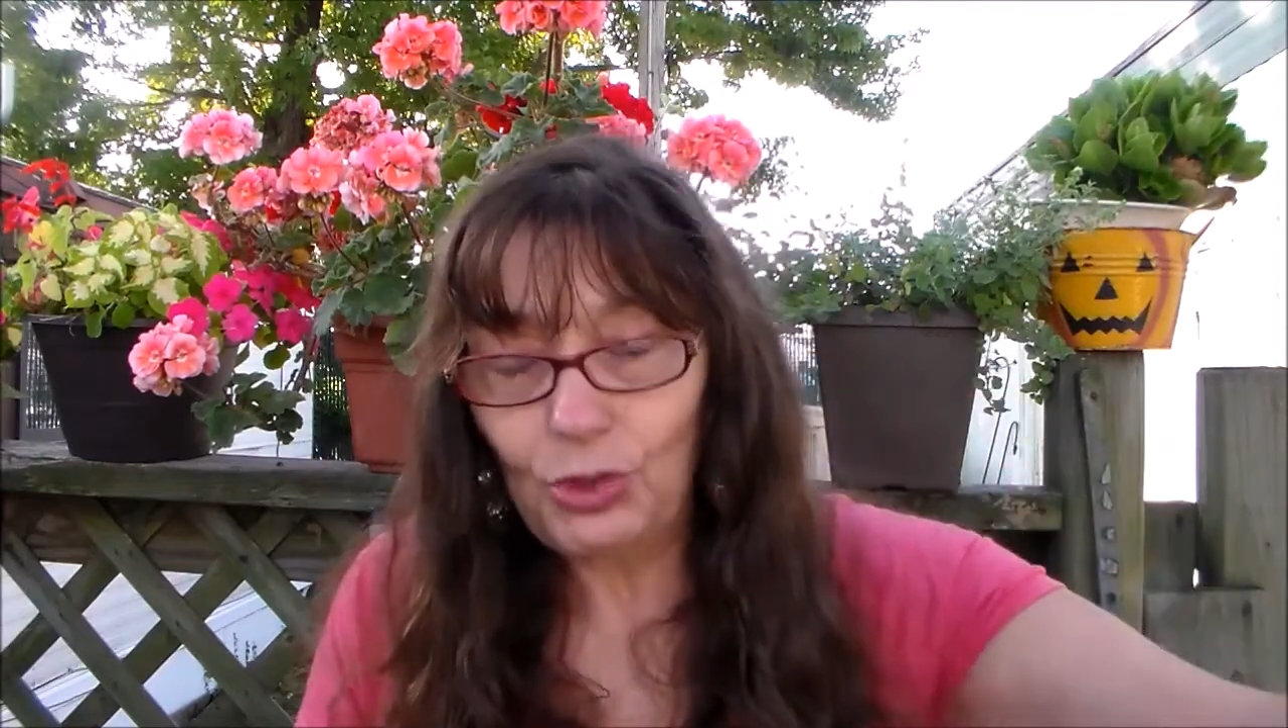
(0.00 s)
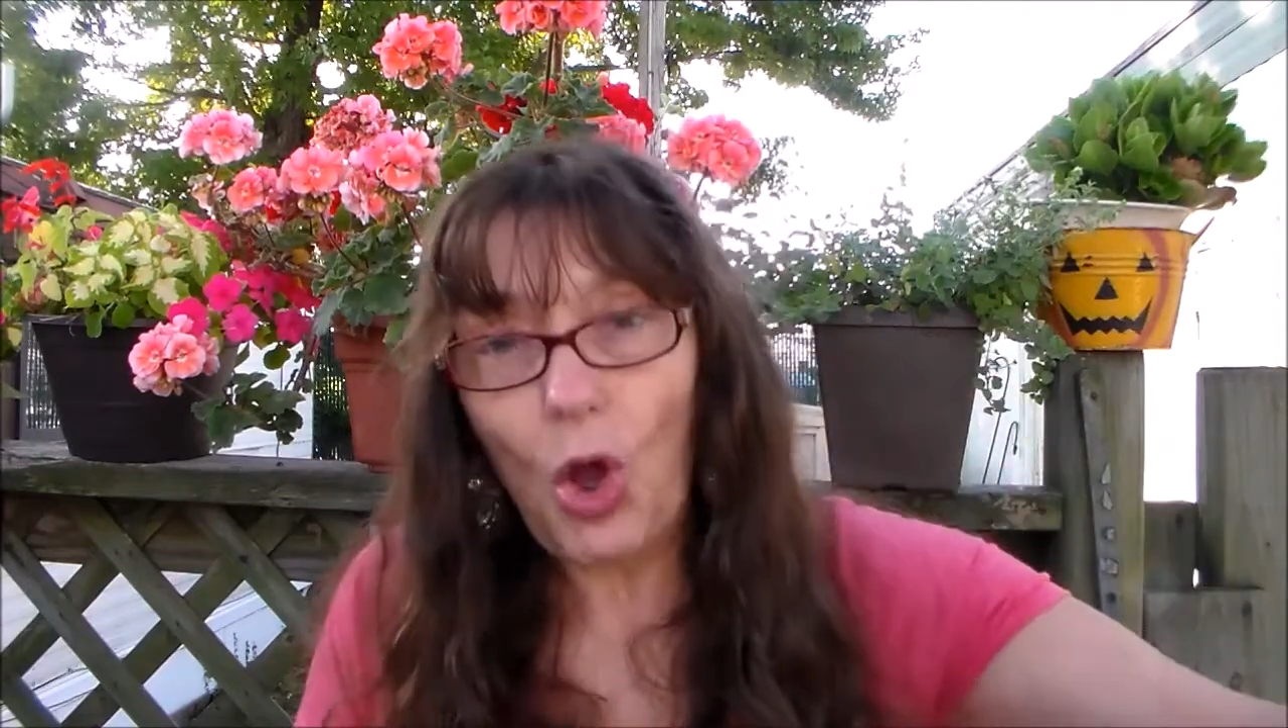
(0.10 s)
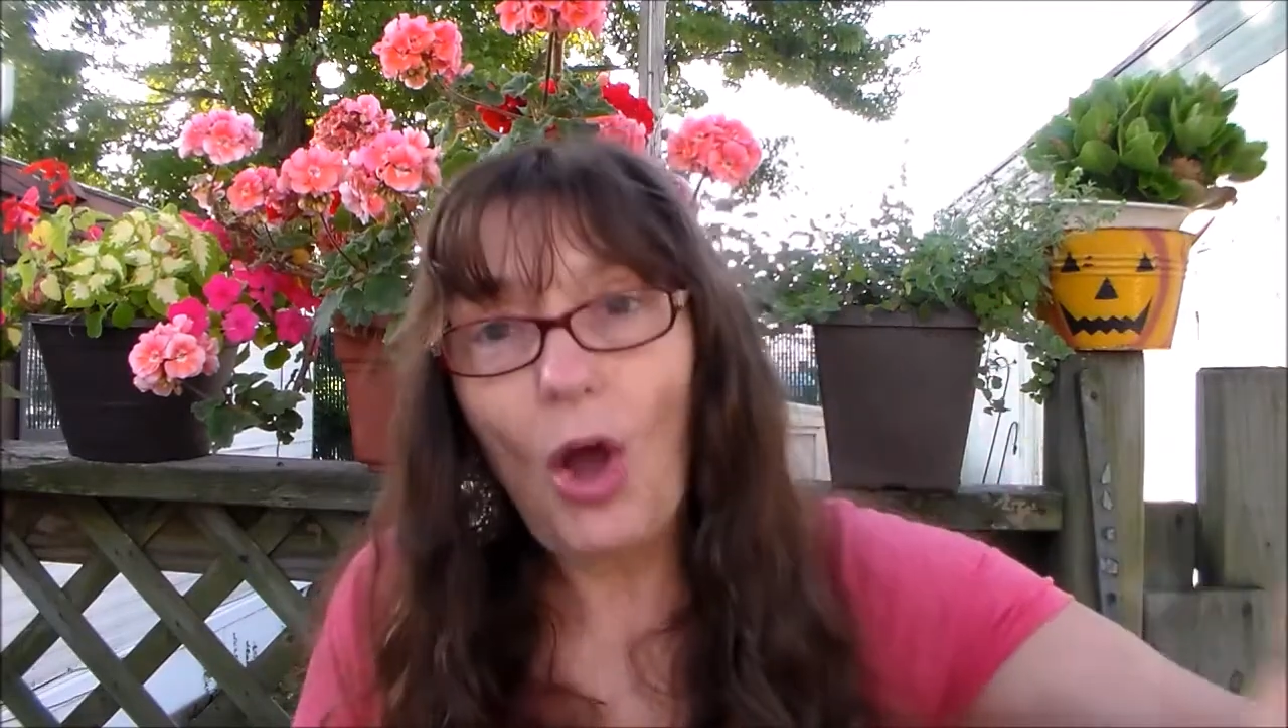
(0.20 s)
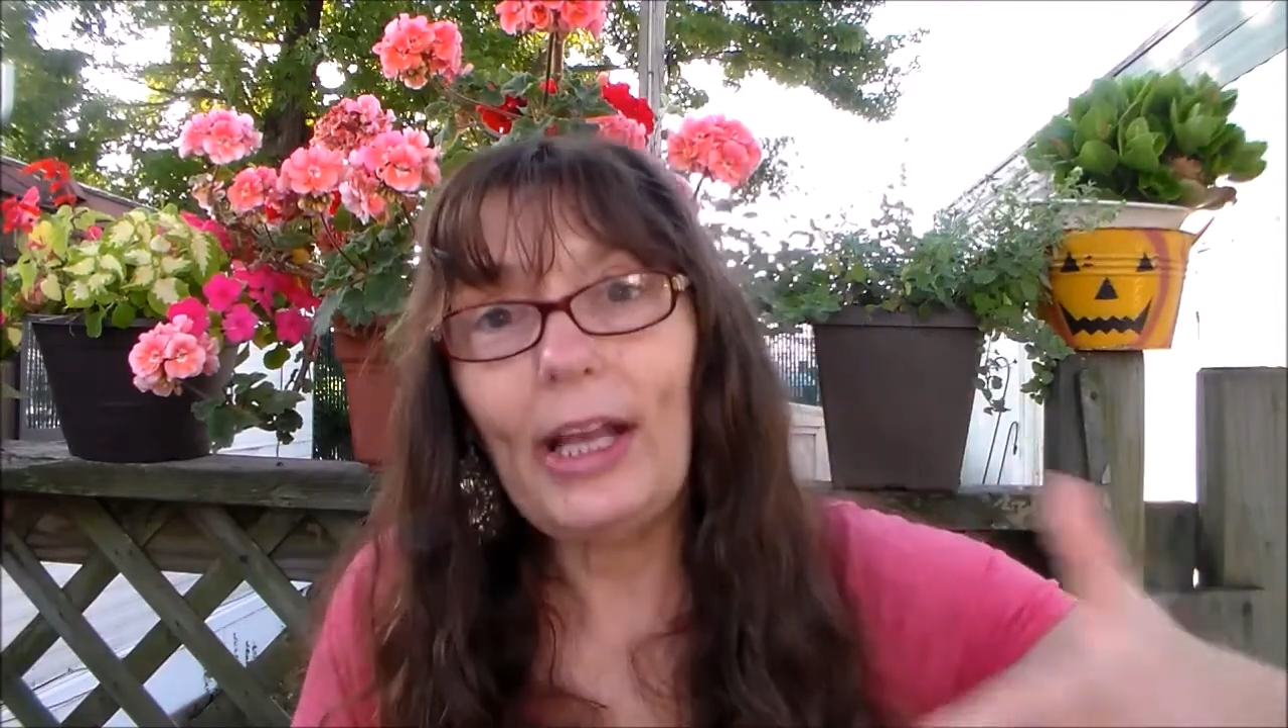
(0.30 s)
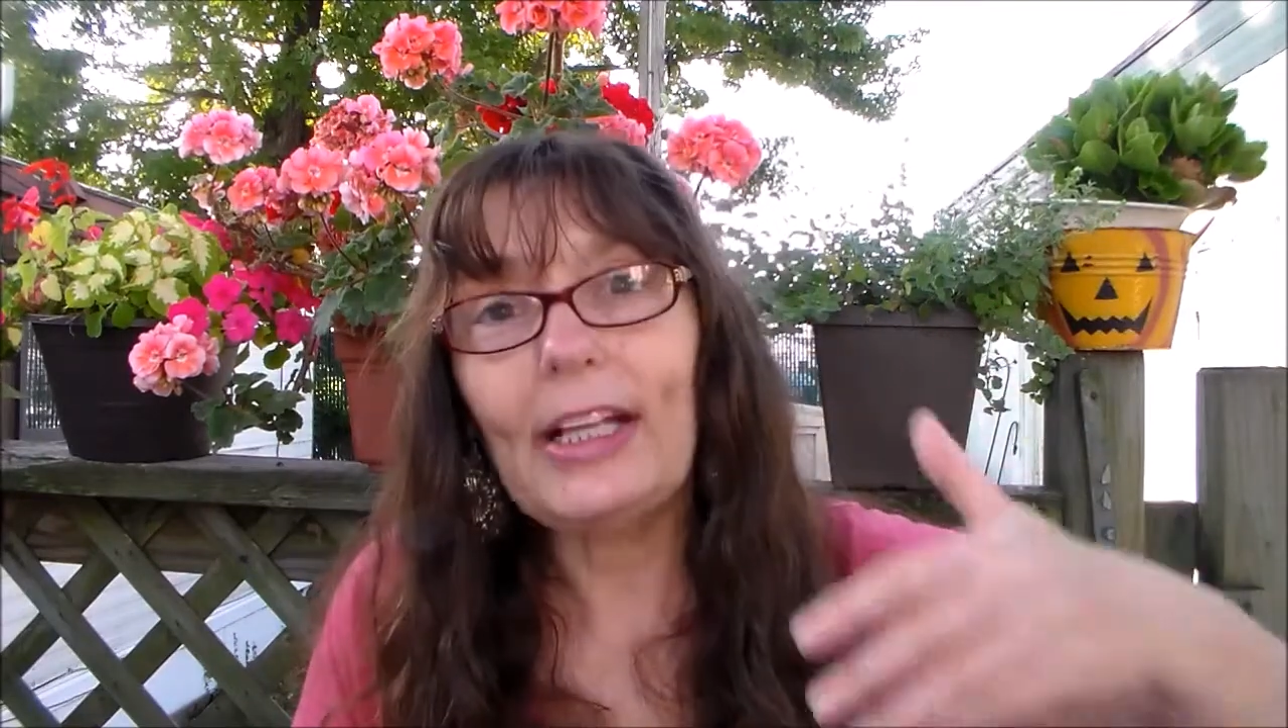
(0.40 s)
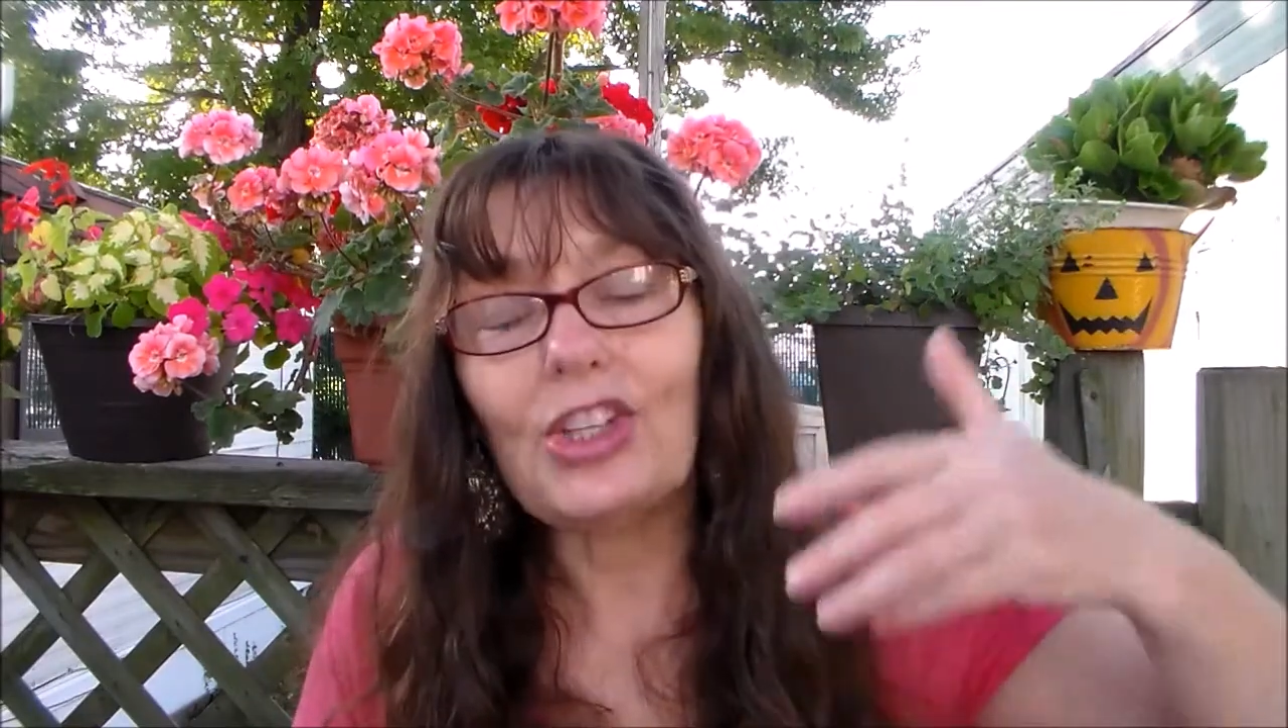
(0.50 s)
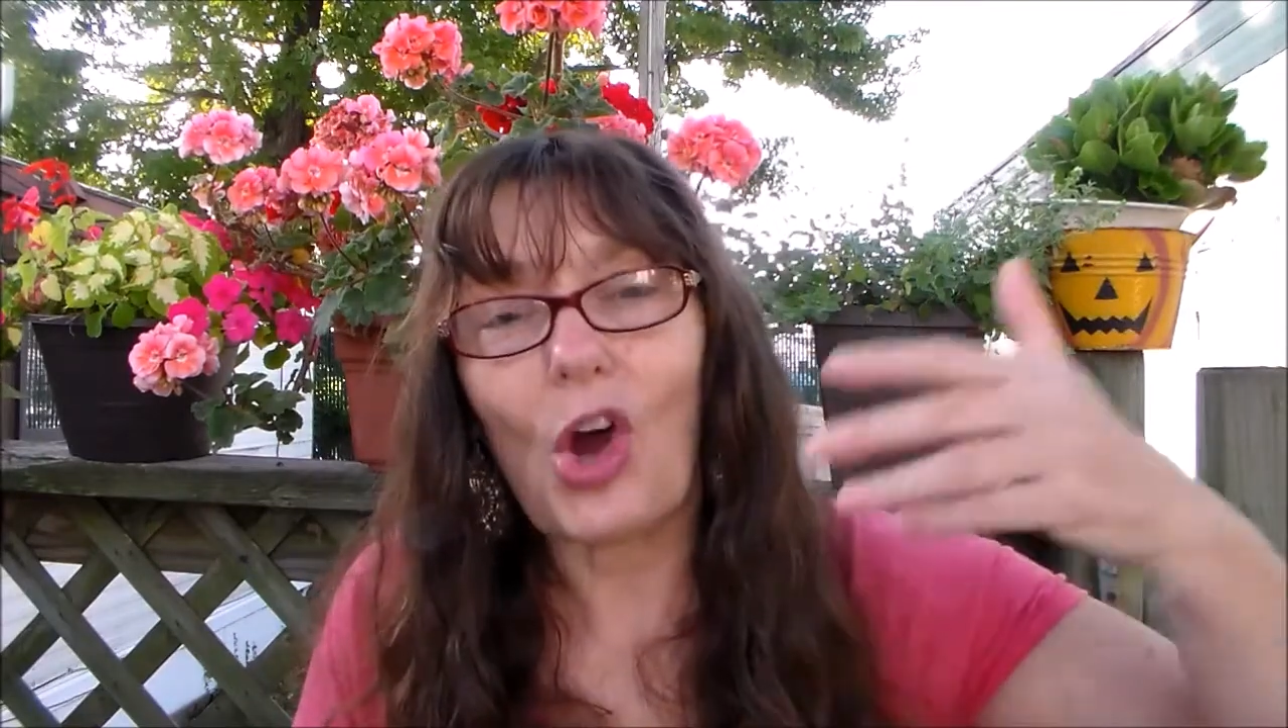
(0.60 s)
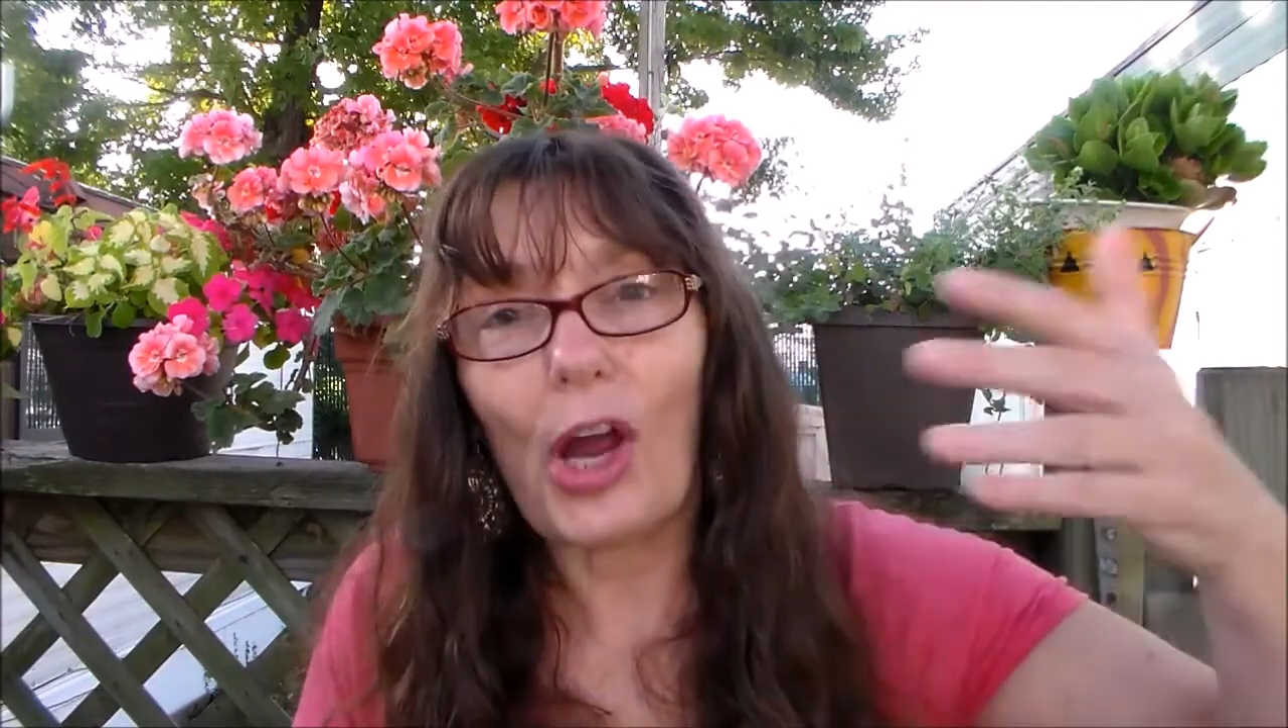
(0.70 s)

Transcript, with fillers: talking to